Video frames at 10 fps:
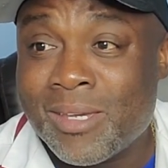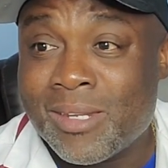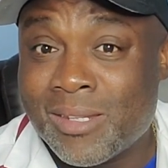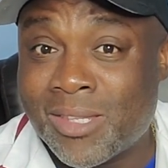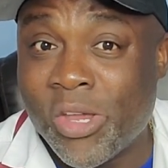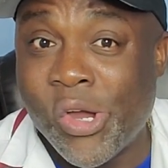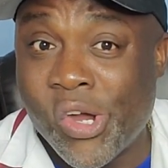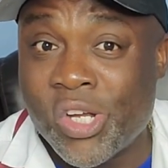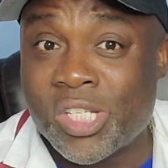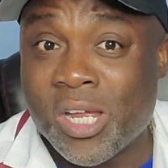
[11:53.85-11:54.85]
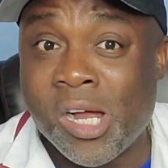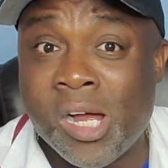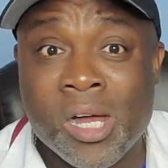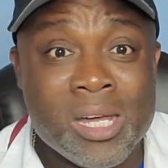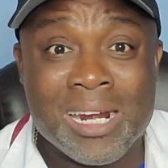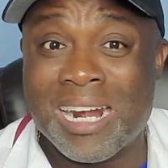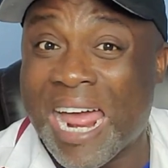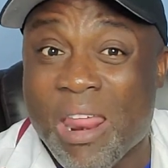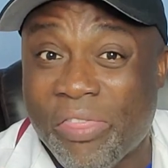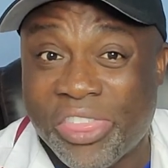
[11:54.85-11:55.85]
there's a lot
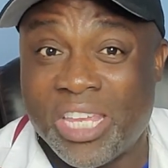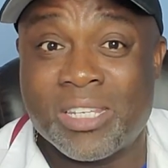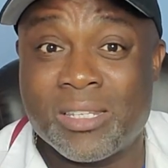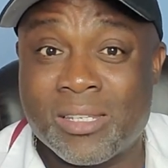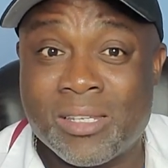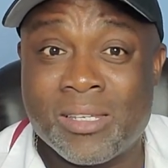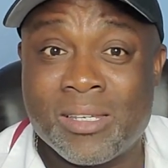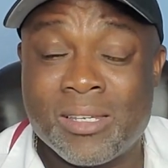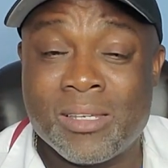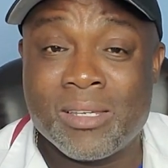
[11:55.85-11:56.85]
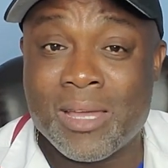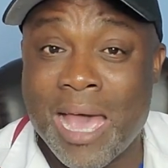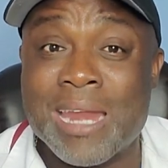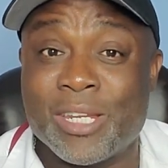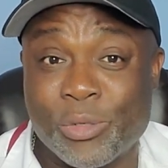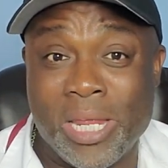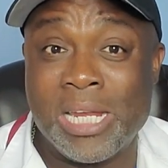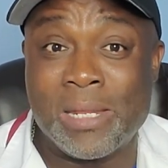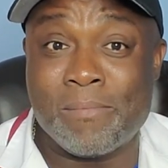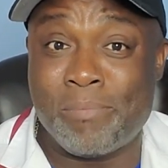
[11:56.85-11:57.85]
of things I need to tell them.